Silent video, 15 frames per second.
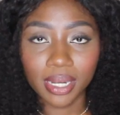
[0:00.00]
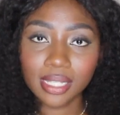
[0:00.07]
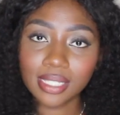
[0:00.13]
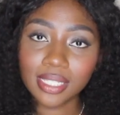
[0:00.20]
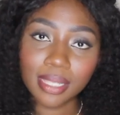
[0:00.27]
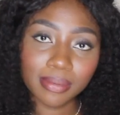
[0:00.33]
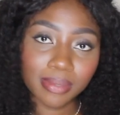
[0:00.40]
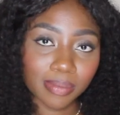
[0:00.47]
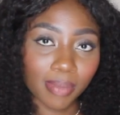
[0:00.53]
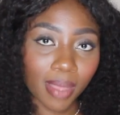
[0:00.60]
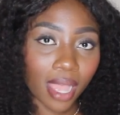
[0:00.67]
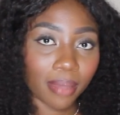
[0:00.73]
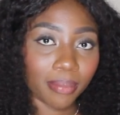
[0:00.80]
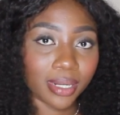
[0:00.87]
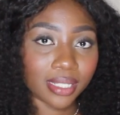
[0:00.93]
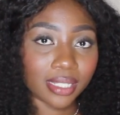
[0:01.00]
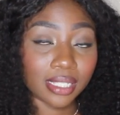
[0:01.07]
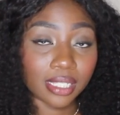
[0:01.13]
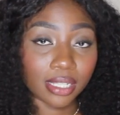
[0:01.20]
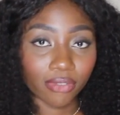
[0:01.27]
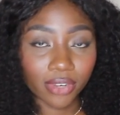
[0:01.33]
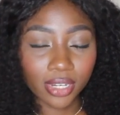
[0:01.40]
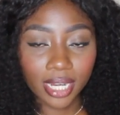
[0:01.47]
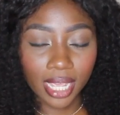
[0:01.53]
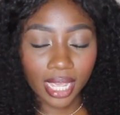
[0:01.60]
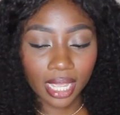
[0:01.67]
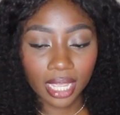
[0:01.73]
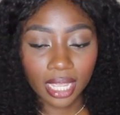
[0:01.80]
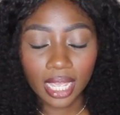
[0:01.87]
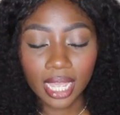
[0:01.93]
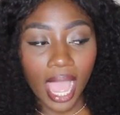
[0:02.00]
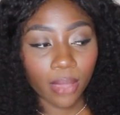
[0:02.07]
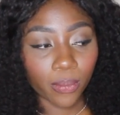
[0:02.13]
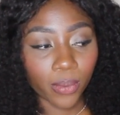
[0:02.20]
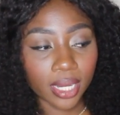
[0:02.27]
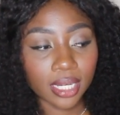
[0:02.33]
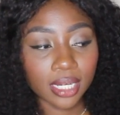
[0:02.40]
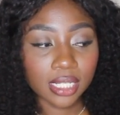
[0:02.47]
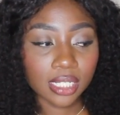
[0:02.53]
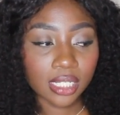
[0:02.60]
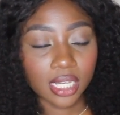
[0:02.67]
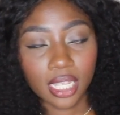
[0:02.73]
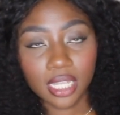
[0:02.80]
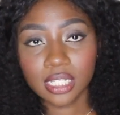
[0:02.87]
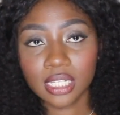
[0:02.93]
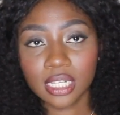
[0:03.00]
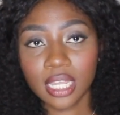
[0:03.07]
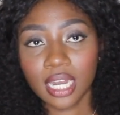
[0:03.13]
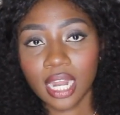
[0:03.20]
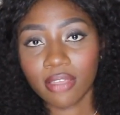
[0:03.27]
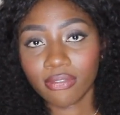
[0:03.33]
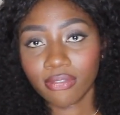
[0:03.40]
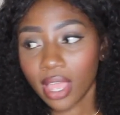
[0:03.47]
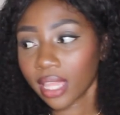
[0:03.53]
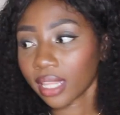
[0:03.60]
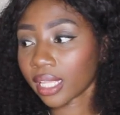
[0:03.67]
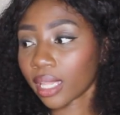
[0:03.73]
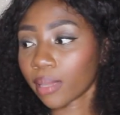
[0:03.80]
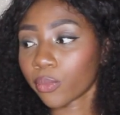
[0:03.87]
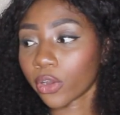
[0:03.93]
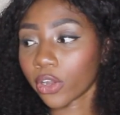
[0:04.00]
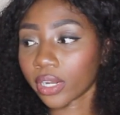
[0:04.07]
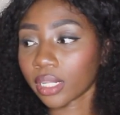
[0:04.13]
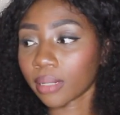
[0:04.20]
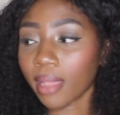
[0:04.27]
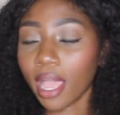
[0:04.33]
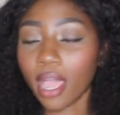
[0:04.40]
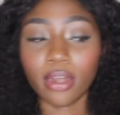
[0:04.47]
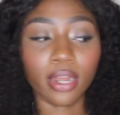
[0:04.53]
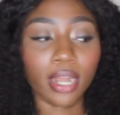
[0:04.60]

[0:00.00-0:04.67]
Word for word: in the same spot but it's a different day. I went and exchanged it and I finally am wearing the powder.